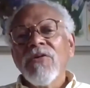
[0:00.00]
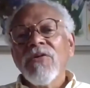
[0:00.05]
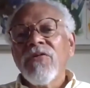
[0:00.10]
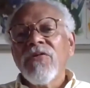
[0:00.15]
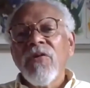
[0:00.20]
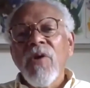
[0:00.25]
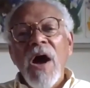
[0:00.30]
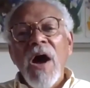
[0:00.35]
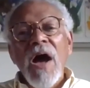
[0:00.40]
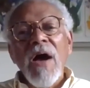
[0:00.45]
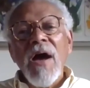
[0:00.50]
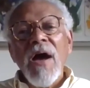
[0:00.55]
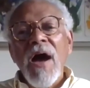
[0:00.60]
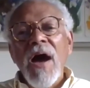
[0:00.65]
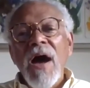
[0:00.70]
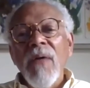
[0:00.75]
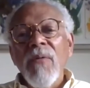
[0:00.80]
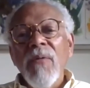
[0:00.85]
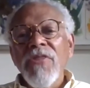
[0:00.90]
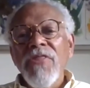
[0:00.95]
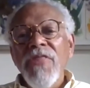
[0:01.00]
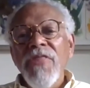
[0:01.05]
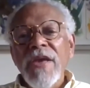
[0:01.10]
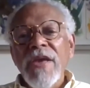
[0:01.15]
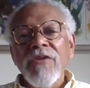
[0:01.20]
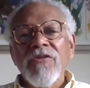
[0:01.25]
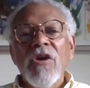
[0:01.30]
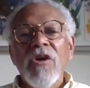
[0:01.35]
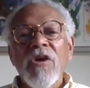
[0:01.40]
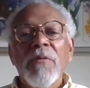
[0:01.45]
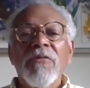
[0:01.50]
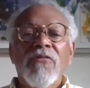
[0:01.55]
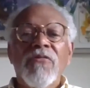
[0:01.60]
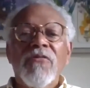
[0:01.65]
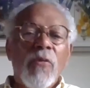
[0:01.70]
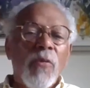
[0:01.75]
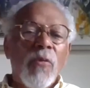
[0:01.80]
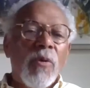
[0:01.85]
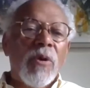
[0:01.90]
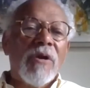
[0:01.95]
Well, so I want to thank you so much
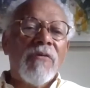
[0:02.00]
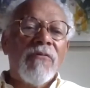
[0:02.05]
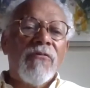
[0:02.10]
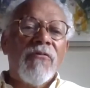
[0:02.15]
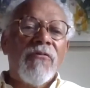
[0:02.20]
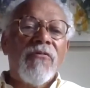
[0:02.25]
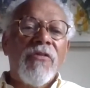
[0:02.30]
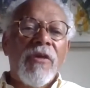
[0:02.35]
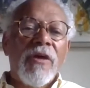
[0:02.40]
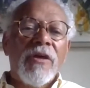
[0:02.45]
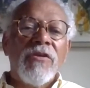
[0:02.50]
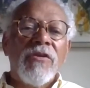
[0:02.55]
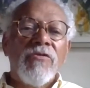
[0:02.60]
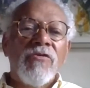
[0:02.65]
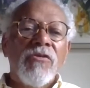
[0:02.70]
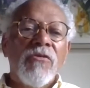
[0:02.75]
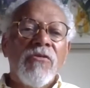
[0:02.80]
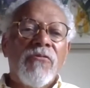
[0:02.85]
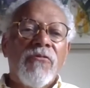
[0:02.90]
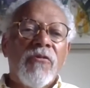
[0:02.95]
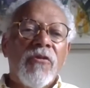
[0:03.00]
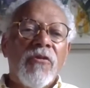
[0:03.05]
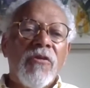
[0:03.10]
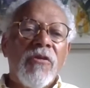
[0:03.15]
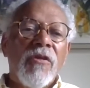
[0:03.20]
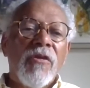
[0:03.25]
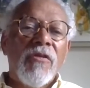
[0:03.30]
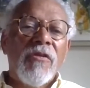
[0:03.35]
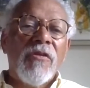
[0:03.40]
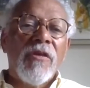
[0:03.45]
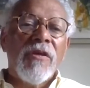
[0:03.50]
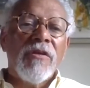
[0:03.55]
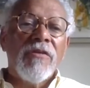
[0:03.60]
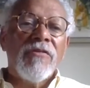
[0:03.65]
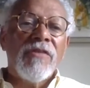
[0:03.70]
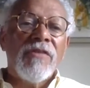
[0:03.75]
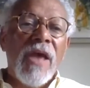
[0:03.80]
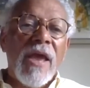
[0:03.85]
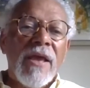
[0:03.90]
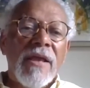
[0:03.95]
for the work that you do for the
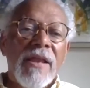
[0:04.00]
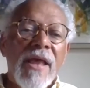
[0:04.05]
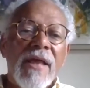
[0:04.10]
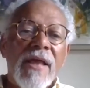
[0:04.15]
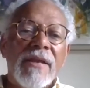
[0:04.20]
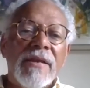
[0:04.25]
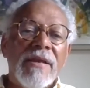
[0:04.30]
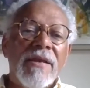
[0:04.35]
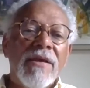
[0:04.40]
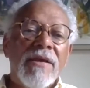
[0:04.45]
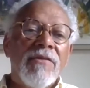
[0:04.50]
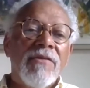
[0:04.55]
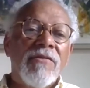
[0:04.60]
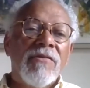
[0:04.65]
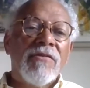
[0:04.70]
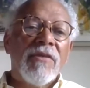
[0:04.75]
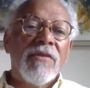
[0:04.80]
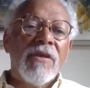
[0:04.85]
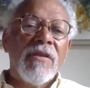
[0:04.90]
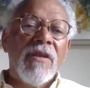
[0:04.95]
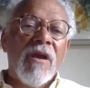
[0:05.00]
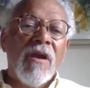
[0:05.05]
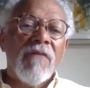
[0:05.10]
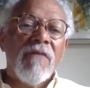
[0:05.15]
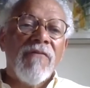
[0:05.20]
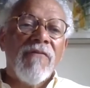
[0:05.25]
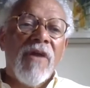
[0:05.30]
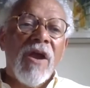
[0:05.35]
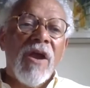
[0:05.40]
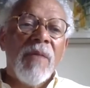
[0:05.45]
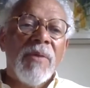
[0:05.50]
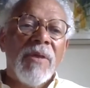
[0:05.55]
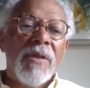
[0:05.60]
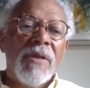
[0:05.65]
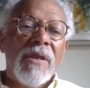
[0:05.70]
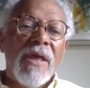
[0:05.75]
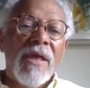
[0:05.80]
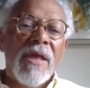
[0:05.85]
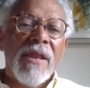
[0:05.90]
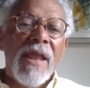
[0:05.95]
state and kids in our
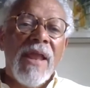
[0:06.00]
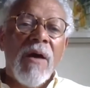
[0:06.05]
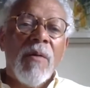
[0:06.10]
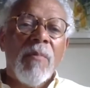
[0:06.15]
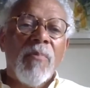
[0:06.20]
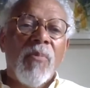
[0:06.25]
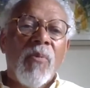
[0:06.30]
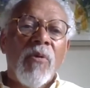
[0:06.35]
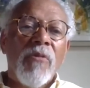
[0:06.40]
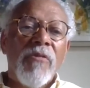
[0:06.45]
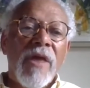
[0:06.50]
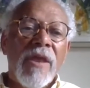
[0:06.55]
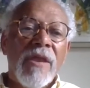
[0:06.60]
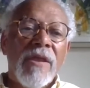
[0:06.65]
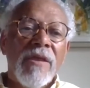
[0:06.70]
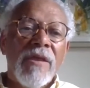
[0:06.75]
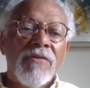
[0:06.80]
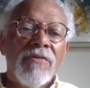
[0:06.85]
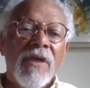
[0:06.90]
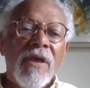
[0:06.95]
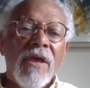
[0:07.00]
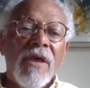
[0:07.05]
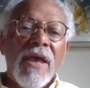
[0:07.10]
environment and how important that is.